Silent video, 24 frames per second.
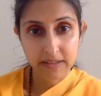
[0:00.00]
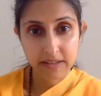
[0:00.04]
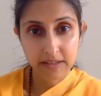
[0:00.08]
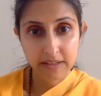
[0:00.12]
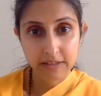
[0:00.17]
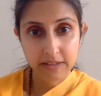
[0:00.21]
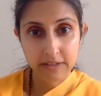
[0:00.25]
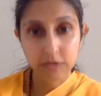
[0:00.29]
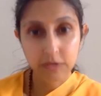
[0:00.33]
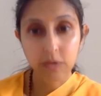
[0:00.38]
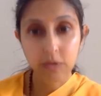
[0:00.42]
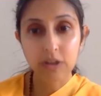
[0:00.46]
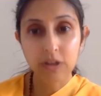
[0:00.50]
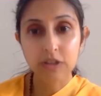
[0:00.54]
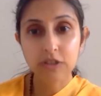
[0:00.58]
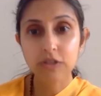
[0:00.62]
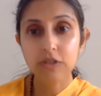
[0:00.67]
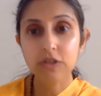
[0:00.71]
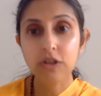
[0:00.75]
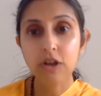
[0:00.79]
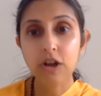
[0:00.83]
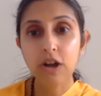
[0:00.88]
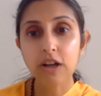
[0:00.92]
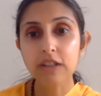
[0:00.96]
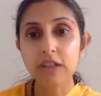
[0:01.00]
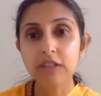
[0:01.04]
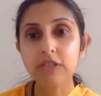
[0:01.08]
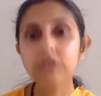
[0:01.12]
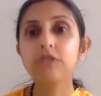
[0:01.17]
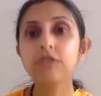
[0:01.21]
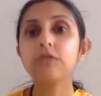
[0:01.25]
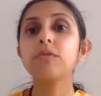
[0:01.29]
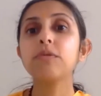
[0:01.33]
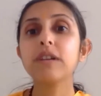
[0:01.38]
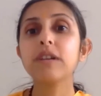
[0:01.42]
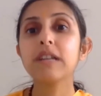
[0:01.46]
So, as long as
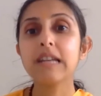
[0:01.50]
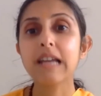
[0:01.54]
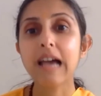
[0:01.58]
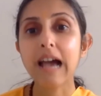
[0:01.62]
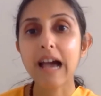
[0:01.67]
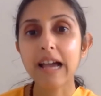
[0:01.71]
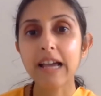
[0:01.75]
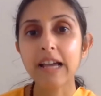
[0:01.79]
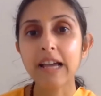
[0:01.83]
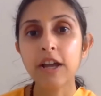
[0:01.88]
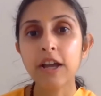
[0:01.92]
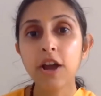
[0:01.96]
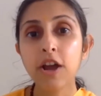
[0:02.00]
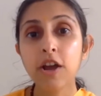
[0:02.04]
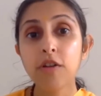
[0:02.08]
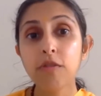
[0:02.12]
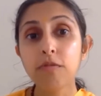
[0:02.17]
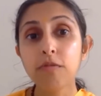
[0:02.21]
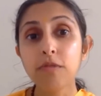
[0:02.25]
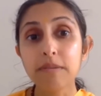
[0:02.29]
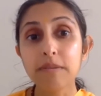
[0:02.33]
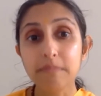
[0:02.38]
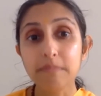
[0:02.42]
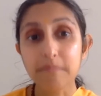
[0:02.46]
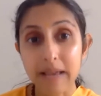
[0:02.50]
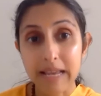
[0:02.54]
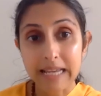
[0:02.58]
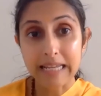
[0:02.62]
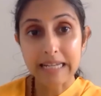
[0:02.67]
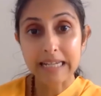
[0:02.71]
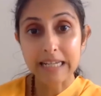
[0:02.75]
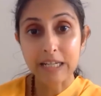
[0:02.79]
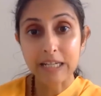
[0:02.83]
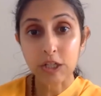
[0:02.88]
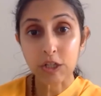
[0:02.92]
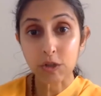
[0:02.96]
you and I
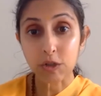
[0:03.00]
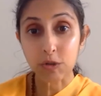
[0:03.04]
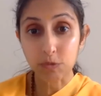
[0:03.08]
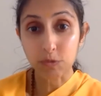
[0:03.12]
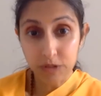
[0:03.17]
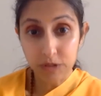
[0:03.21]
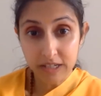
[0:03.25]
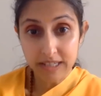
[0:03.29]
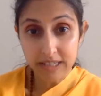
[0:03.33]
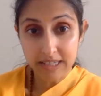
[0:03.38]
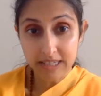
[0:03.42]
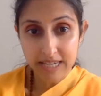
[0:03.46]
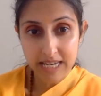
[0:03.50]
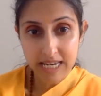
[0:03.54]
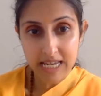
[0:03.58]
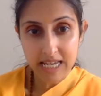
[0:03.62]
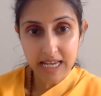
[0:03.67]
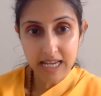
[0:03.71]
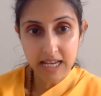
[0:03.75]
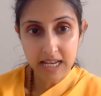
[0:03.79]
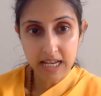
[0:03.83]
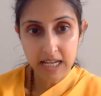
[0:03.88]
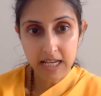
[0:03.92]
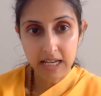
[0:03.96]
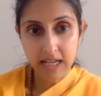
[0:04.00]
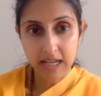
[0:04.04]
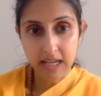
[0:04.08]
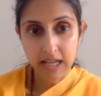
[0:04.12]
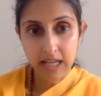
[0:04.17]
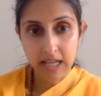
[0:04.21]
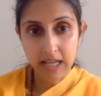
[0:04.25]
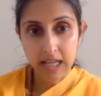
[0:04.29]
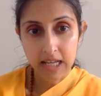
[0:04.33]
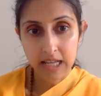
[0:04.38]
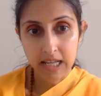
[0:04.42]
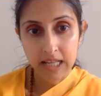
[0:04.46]
remain in unity,
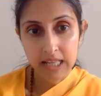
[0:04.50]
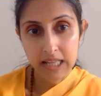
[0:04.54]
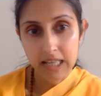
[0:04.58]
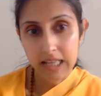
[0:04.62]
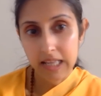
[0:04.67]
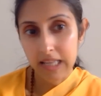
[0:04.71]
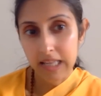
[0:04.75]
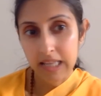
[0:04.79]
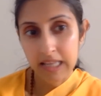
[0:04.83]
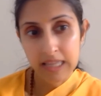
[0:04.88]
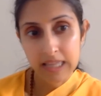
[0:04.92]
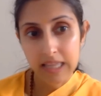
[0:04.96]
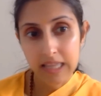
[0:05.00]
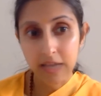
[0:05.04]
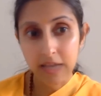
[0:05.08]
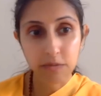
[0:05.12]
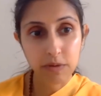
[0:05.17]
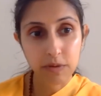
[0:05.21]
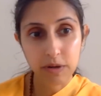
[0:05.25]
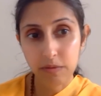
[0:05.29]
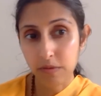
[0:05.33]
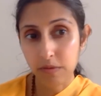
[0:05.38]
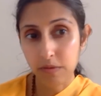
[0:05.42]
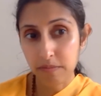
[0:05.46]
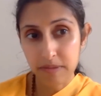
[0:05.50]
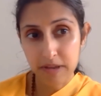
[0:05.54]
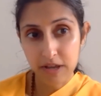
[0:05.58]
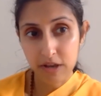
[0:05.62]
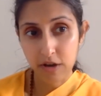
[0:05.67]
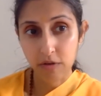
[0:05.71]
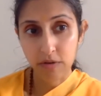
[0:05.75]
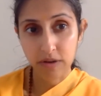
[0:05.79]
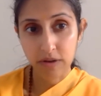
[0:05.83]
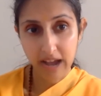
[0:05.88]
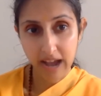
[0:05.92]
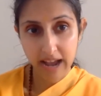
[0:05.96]
then we will be
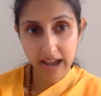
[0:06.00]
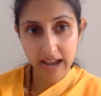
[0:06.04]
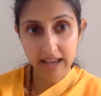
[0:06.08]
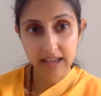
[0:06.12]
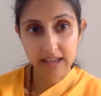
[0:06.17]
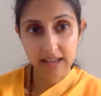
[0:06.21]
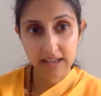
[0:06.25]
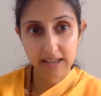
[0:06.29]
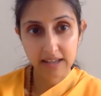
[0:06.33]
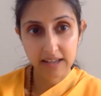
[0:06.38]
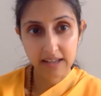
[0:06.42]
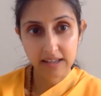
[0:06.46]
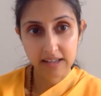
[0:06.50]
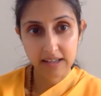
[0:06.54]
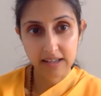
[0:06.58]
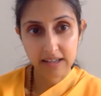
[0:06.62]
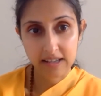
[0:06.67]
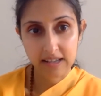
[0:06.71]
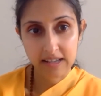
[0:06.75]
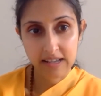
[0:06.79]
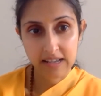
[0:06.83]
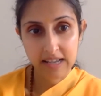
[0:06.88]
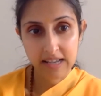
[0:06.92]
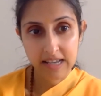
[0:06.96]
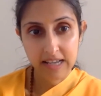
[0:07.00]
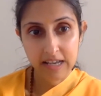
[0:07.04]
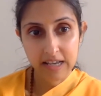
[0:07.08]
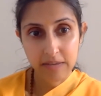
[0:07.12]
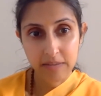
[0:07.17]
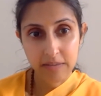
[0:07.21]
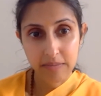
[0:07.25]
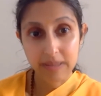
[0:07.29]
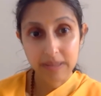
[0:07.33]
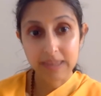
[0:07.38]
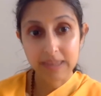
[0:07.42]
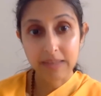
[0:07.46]
okay.
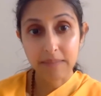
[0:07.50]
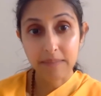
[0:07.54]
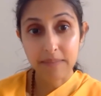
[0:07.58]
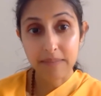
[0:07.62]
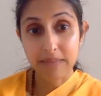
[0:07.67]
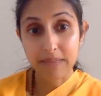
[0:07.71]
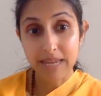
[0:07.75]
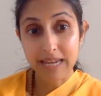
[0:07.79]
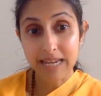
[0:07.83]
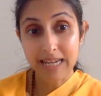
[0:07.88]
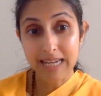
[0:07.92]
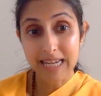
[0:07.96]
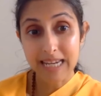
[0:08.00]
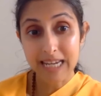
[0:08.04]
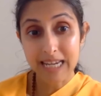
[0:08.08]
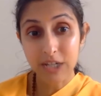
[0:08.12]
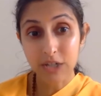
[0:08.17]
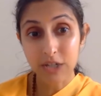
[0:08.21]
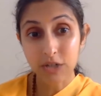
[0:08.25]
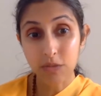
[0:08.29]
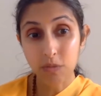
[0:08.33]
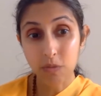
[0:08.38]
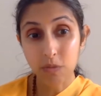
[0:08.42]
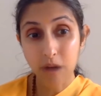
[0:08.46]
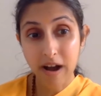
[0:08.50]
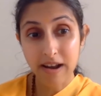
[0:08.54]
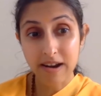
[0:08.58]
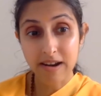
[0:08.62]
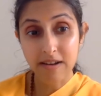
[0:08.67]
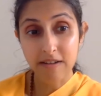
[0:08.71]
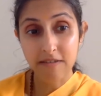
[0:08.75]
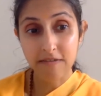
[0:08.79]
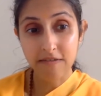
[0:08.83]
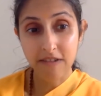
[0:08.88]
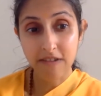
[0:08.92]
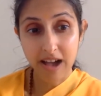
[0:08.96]
But the minute each one
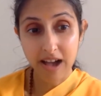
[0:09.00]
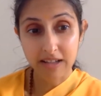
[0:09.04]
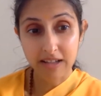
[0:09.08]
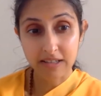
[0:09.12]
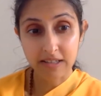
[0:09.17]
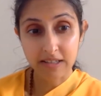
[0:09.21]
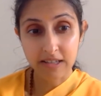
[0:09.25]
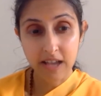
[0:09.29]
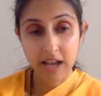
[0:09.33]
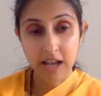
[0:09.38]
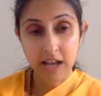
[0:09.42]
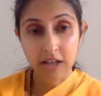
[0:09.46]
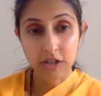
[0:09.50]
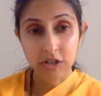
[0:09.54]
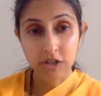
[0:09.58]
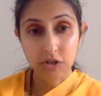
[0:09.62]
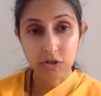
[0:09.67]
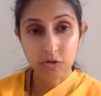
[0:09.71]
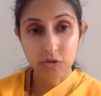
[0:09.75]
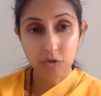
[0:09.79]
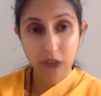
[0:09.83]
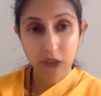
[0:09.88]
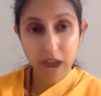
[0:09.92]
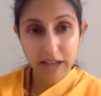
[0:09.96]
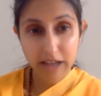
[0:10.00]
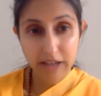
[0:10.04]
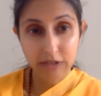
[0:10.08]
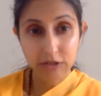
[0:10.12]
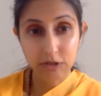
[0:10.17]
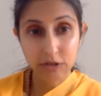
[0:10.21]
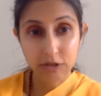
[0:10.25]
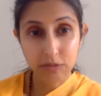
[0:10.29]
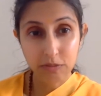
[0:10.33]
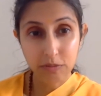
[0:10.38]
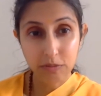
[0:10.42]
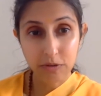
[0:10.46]
of us tries
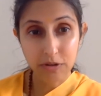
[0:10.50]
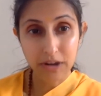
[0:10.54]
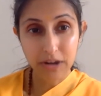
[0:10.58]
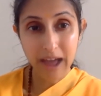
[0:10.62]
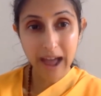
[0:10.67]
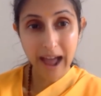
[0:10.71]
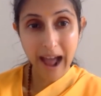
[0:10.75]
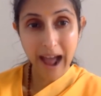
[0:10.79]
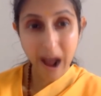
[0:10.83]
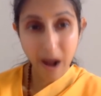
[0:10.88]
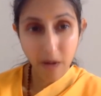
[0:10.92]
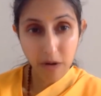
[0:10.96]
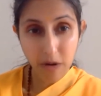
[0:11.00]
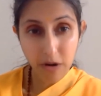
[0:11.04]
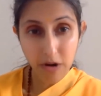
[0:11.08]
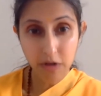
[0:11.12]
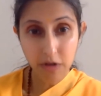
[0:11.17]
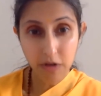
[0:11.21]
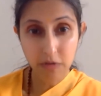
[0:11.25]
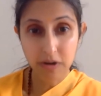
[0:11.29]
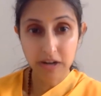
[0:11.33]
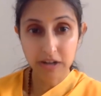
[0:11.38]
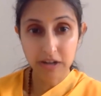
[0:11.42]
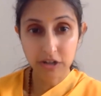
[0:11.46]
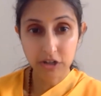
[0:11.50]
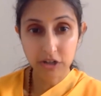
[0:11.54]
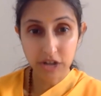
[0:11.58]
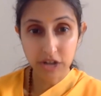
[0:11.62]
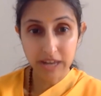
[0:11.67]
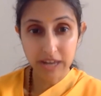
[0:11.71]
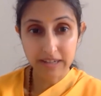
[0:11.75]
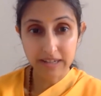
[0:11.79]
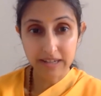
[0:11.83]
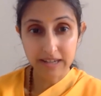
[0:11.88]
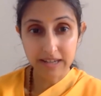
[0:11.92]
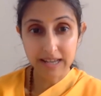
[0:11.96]
to put our own
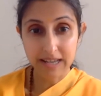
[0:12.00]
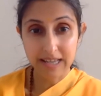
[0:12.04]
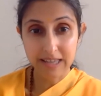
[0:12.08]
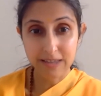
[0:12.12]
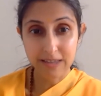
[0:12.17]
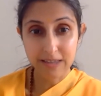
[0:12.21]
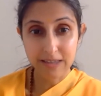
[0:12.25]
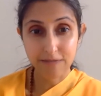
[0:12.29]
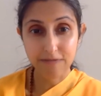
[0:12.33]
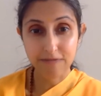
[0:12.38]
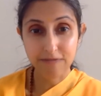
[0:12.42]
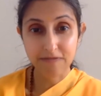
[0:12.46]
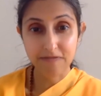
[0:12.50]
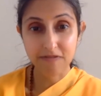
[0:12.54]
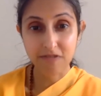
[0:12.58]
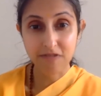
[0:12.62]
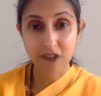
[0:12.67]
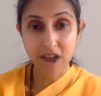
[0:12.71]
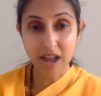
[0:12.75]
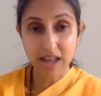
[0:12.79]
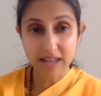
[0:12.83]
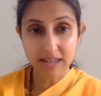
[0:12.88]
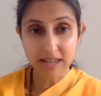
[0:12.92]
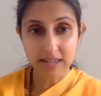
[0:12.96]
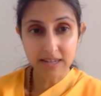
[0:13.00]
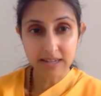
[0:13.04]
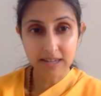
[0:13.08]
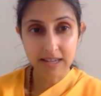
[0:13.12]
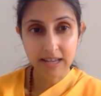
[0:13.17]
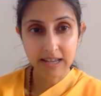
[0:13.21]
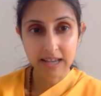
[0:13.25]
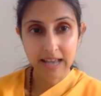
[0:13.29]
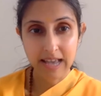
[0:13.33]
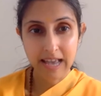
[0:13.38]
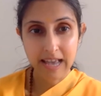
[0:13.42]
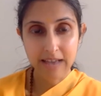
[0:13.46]
agenda in the front,
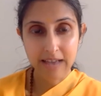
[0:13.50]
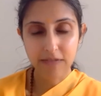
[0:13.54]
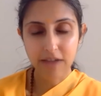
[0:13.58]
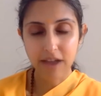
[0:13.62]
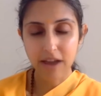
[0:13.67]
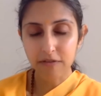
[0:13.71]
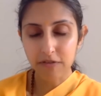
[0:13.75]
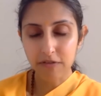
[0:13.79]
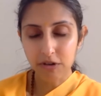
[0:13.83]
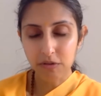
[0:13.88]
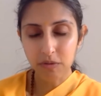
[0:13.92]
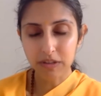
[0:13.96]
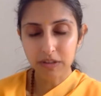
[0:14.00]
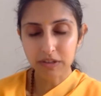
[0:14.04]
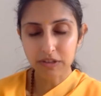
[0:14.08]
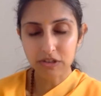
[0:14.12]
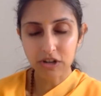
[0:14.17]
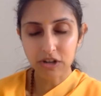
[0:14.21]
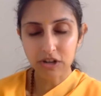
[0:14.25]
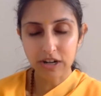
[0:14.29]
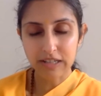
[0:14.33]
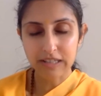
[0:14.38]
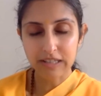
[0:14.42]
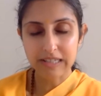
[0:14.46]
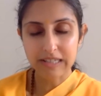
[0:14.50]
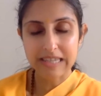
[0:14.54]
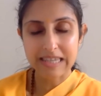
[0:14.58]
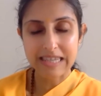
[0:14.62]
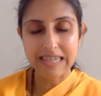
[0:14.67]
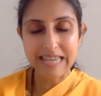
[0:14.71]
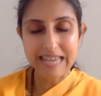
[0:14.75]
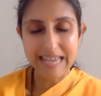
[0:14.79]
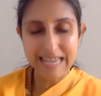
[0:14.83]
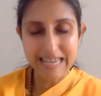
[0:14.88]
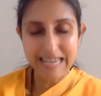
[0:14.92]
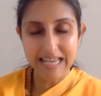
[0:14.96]
if everyone starts
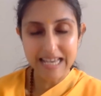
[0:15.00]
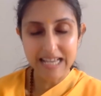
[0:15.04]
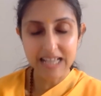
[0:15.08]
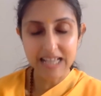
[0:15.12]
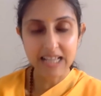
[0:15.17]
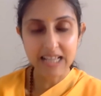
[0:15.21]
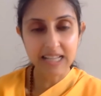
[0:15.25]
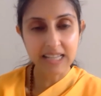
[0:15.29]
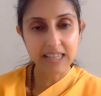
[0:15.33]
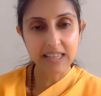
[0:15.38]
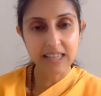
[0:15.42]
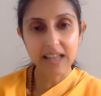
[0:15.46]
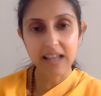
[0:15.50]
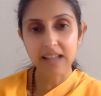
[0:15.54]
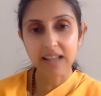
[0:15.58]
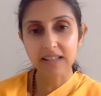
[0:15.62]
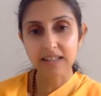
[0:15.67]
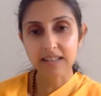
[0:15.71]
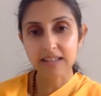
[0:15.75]
thinking like that,